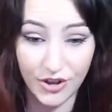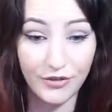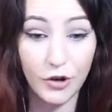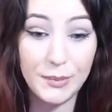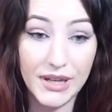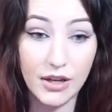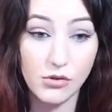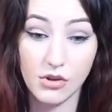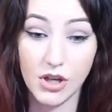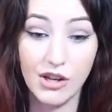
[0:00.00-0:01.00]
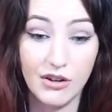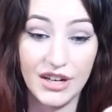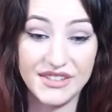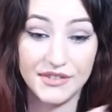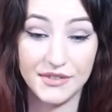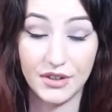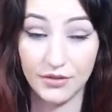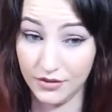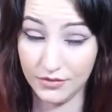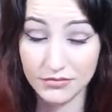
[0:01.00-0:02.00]
for me, Urukiora is
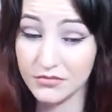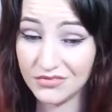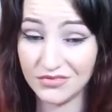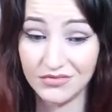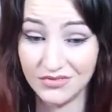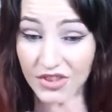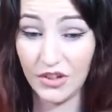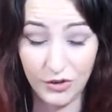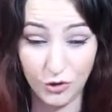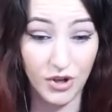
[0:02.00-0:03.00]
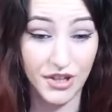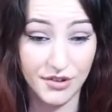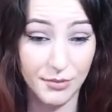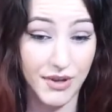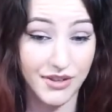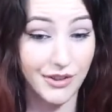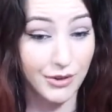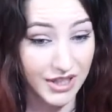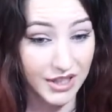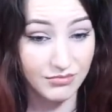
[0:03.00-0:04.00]
the strongest espada,
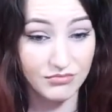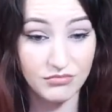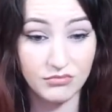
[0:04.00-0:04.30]
okay?